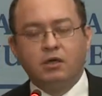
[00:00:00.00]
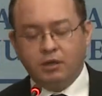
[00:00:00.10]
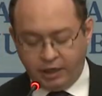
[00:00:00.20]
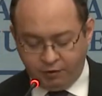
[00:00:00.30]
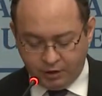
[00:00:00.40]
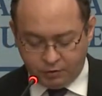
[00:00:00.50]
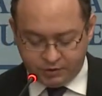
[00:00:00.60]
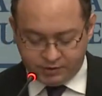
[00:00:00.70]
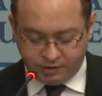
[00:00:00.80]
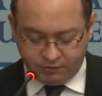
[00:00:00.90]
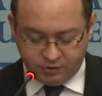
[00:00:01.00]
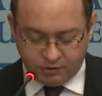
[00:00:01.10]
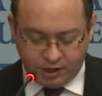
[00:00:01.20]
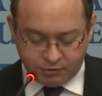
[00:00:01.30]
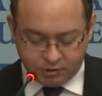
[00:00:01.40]

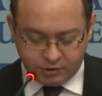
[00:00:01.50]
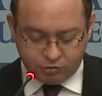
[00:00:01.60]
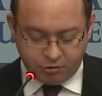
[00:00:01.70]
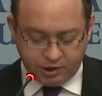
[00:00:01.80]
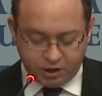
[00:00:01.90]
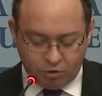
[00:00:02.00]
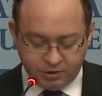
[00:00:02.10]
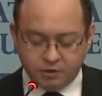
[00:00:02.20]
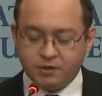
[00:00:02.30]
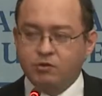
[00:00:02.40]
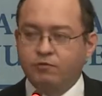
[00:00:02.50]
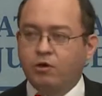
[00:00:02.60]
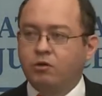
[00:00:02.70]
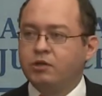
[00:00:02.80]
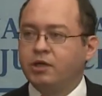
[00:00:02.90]
9,700 square kilometers of
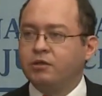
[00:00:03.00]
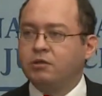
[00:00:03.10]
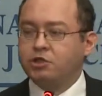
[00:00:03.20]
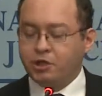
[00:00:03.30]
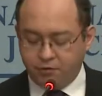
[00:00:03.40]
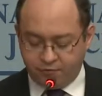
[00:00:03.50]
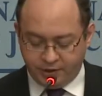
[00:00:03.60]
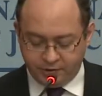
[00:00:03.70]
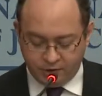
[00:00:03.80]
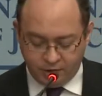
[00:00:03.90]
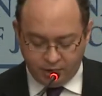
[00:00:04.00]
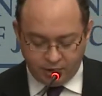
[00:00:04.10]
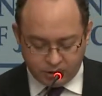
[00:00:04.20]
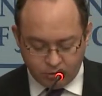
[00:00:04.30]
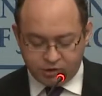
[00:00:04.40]
continental shelf and
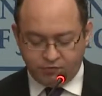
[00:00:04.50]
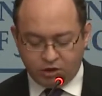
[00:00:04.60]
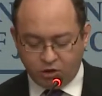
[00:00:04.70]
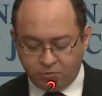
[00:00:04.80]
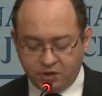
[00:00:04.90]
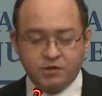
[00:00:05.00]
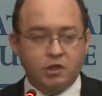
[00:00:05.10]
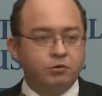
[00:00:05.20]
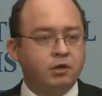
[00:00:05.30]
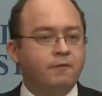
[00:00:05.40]
exclusive economic zone,